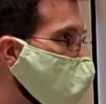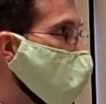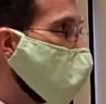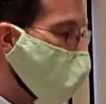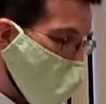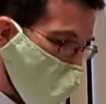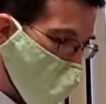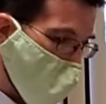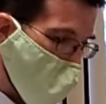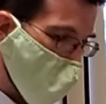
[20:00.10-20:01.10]
heard of, like in
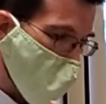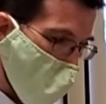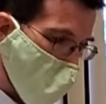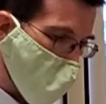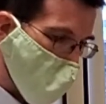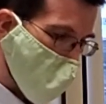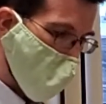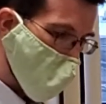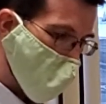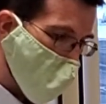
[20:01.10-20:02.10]
the news, and some
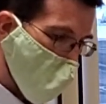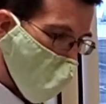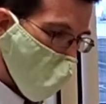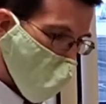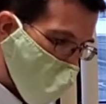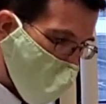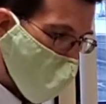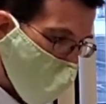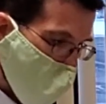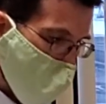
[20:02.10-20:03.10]
major
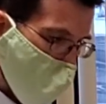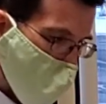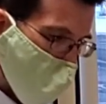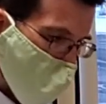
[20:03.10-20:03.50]
Shia groups.